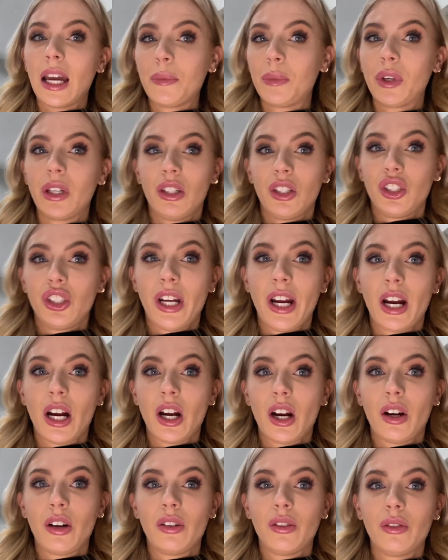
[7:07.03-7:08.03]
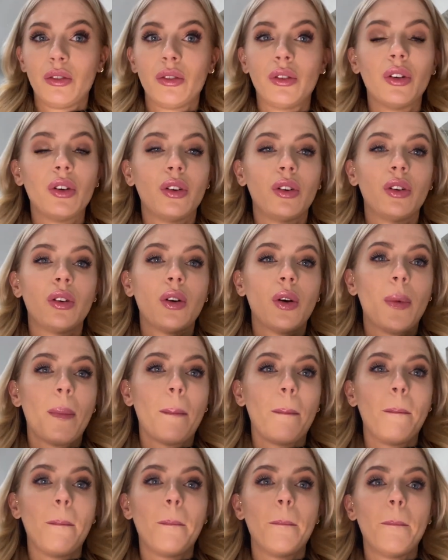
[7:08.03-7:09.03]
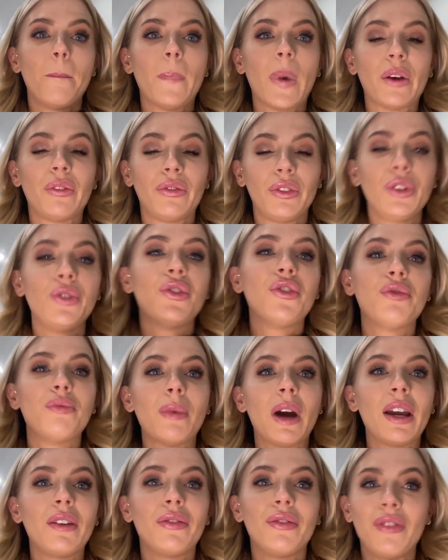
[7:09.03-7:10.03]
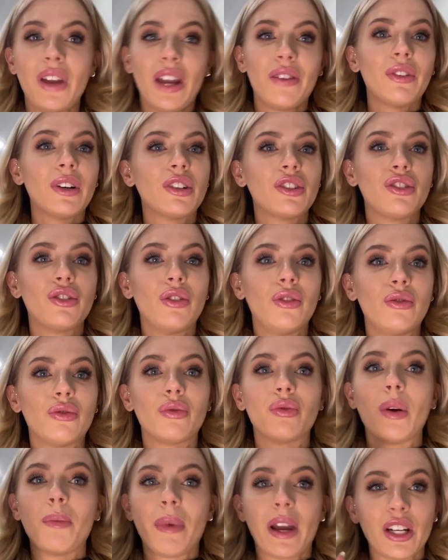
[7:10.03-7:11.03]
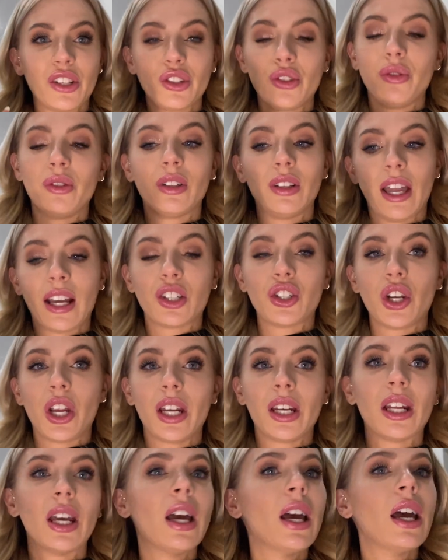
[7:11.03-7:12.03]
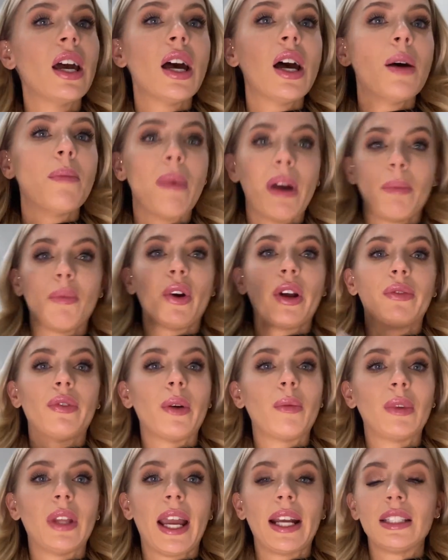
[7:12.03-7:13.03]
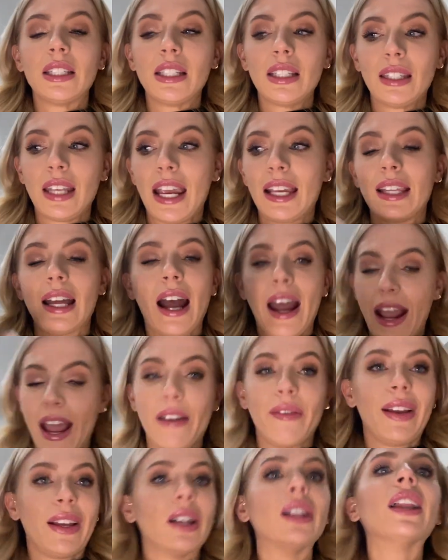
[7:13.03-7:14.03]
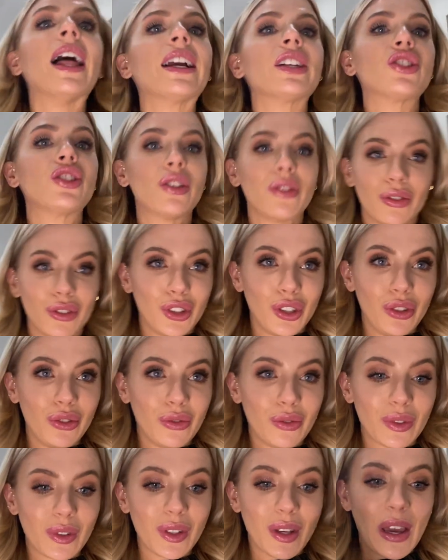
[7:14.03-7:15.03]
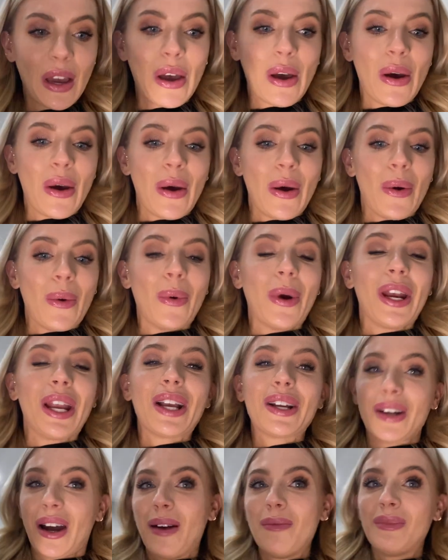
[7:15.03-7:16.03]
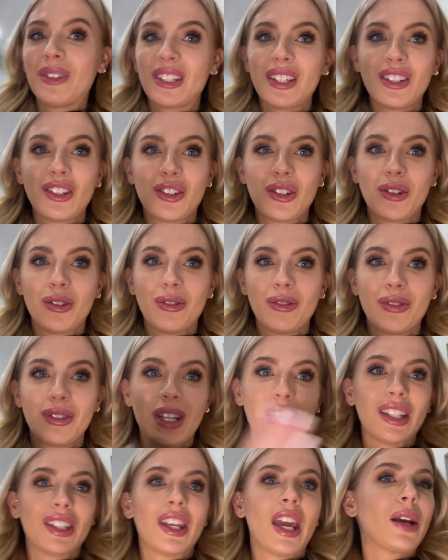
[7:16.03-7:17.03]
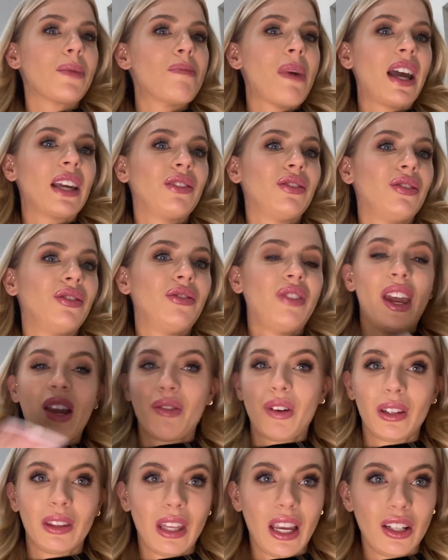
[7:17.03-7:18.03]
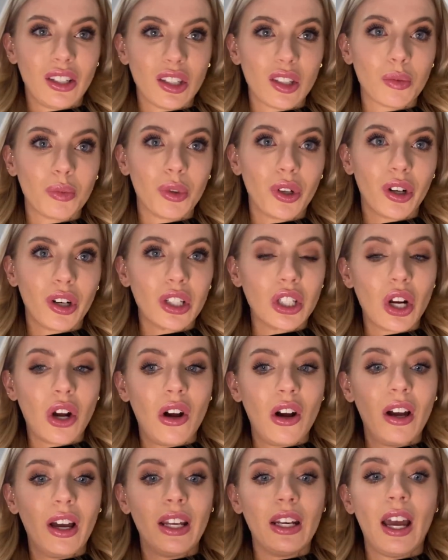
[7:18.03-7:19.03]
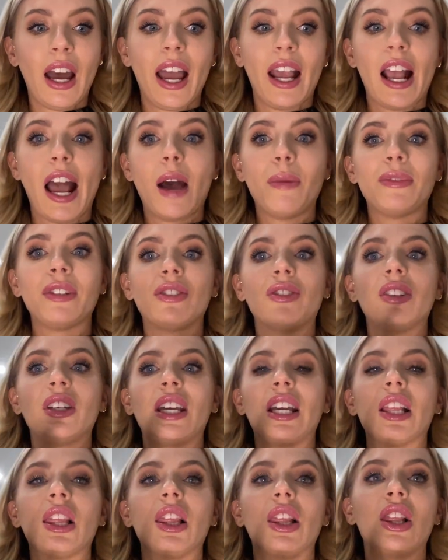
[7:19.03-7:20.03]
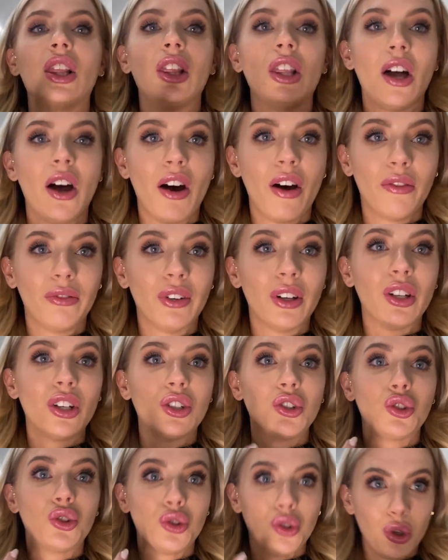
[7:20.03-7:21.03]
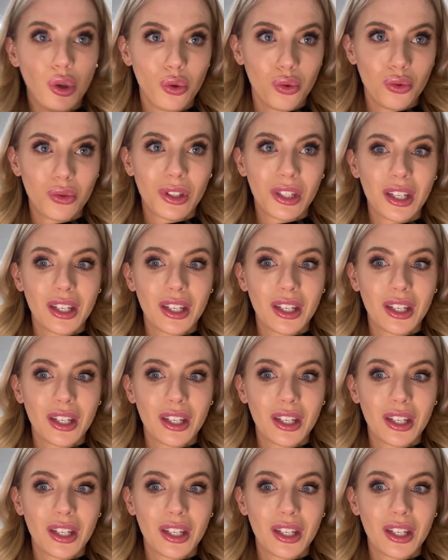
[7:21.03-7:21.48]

I'm gonna share few of my favorite shoes from my shoe collection. My boyfriend liked to say that I have a collection of shoes. When it comes to shoes, it's like my favorite thing to splurge on. I absolutely love shoes.